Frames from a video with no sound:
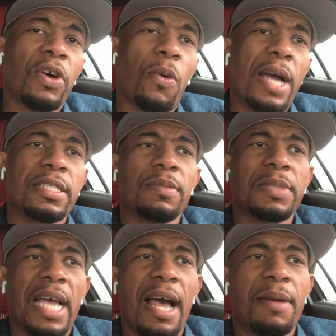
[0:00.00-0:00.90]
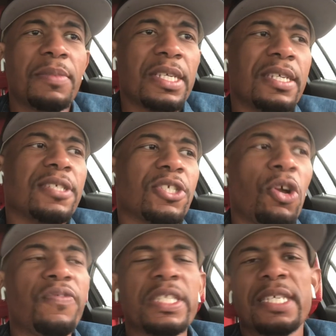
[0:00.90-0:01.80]
for quite some time
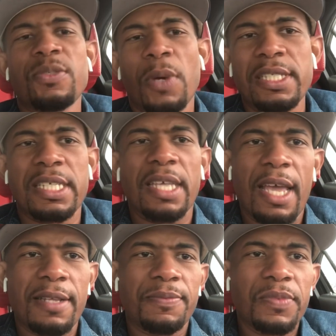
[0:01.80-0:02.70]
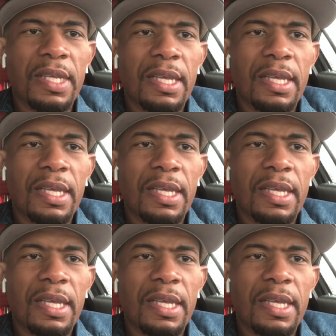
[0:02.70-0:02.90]
surfaces once again.